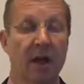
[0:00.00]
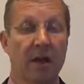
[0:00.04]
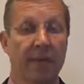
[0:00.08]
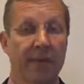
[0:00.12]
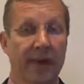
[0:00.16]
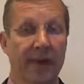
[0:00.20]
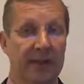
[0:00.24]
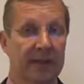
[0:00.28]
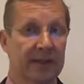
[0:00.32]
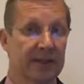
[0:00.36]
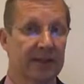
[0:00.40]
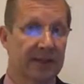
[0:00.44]

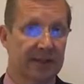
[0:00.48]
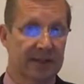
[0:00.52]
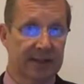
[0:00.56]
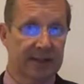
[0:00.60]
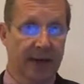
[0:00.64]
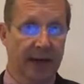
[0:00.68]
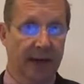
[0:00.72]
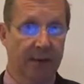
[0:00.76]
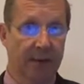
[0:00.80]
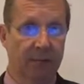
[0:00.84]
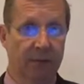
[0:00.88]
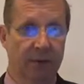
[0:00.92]
That's the
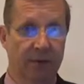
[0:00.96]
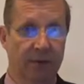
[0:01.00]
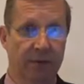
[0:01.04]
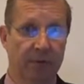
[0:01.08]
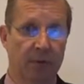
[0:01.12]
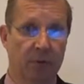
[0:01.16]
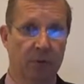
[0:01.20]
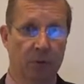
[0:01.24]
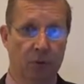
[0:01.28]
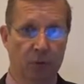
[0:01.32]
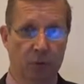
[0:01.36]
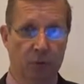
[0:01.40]
same with
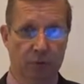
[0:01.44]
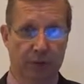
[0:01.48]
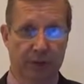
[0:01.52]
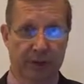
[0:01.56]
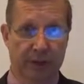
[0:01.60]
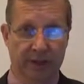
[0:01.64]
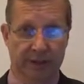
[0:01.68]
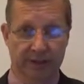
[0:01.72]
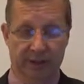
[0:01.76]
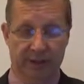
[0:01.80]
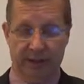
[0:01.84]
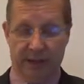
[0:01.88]
all
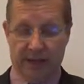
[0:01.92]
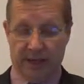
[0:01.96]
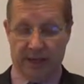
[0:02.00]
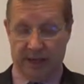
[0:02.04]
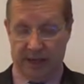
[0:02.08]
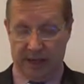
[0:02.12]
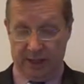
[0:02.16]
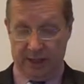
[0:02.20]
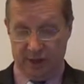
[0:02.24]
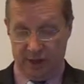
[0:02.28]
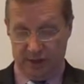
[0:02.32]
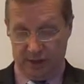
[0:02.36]
real estate
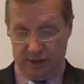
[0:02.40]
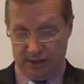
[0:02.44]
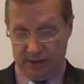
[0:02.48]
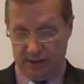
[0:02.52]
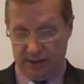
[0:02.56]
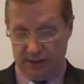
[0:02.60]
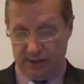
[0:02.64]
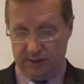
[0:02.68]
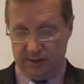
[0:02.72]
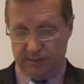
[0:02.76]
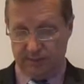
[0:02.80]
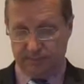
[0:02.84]

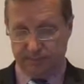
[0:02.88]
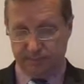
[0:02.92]
agents.